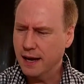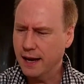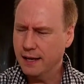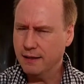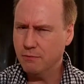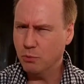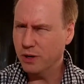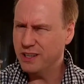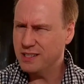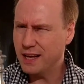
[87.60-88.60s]
And
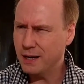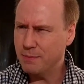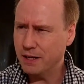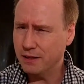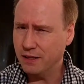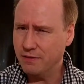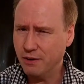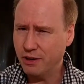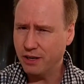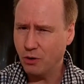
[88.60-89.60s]
what is that about the
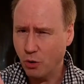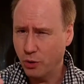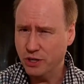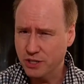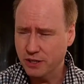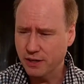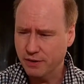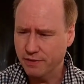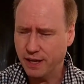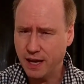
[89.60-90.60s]
very origin
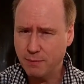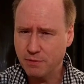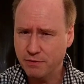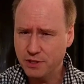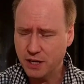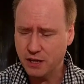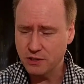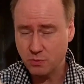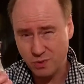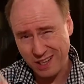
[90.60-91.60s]
of the game of
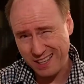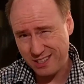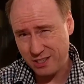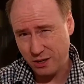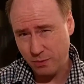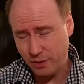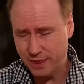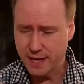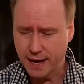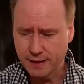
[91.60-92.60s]
chess? Well, let's start
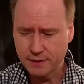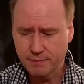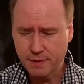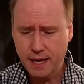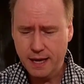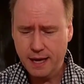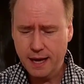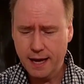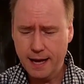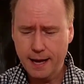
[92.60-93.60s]
with that.
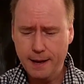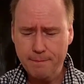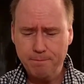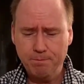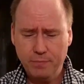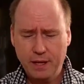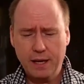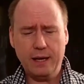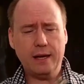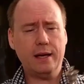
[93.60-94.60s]
I've
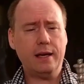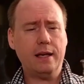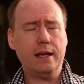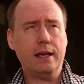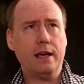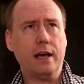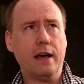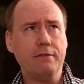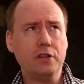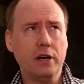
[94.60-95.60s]

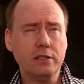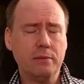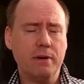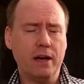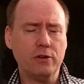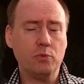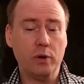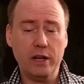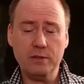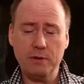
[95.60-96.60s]
talked about,
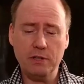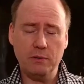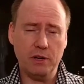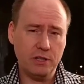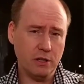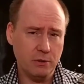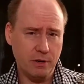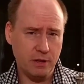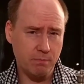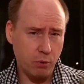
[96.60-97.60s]
especially when I talked
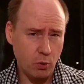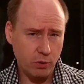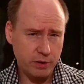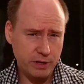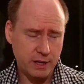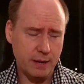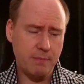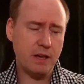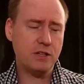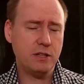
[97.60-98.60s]
about the board, I
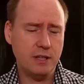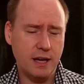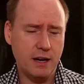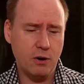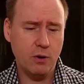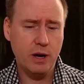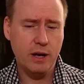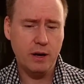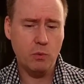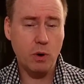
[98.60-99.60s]
mentioned how
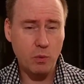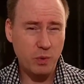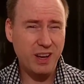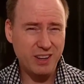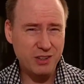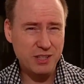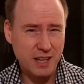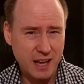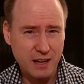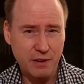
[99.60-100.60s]
what we
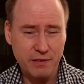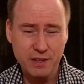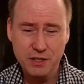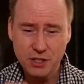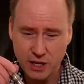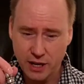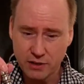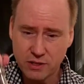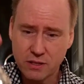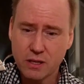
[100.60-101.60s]
understand of as
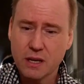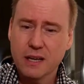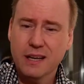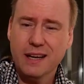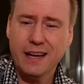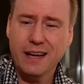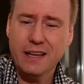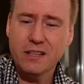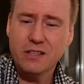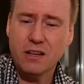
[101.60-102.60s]
chess
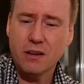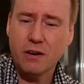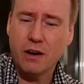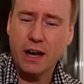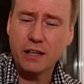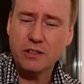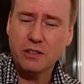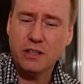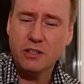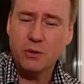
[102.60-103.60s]
is
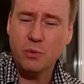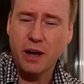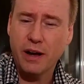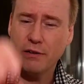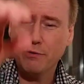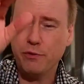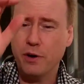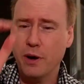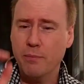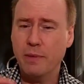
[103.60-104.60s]
actually derived
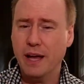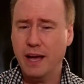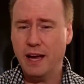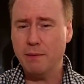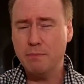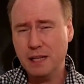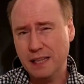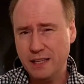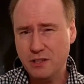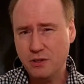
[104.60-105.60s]
from a
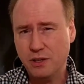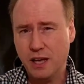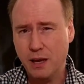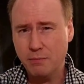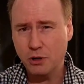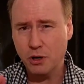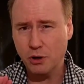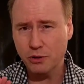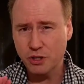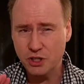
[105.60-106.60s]
Middle Eastern game
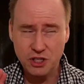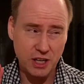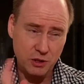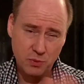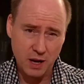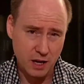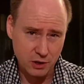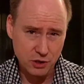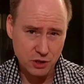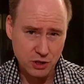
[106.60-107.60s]
called
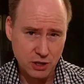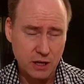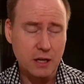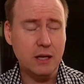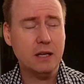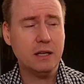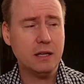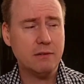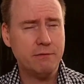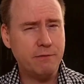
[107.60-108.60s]
Chaturanga.
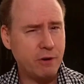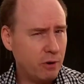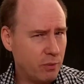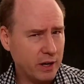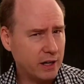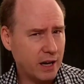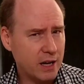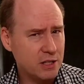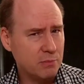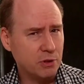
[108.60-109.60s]
Very
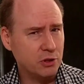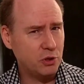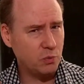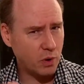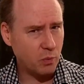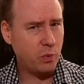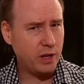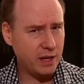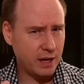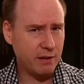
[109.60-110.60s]
recognizable to what
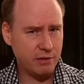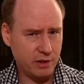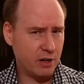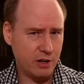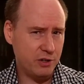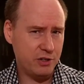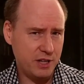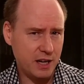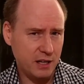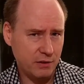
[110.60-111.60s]
we have in our
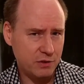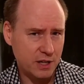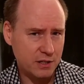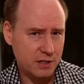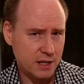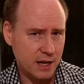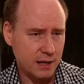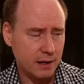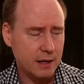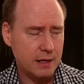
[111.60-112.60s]
understanding of chess
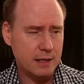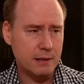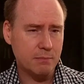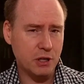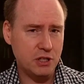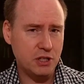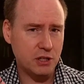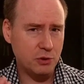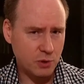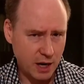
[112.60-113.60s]
today. But
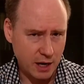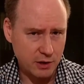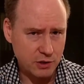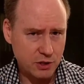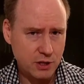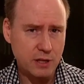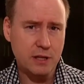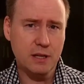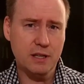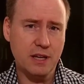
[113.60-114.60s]
Chaturanga
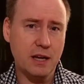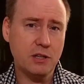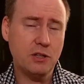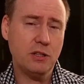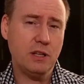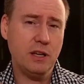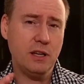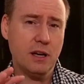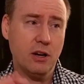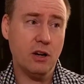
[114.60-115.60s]
is
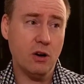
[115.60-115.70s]
actually